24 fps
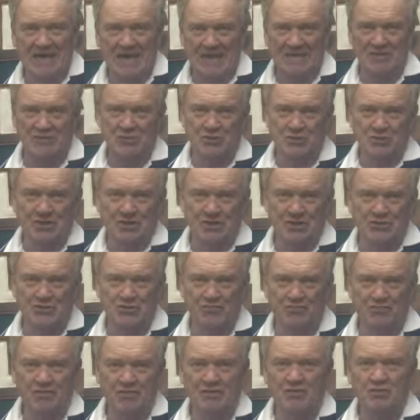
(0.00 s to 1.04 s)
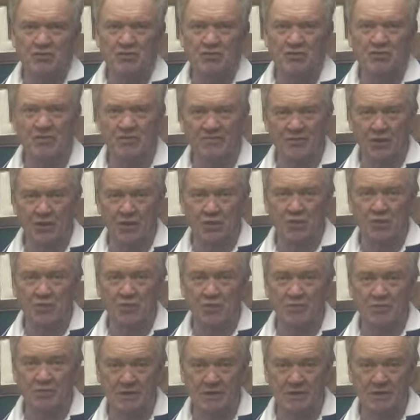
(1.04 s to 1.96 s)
And today's feature of a local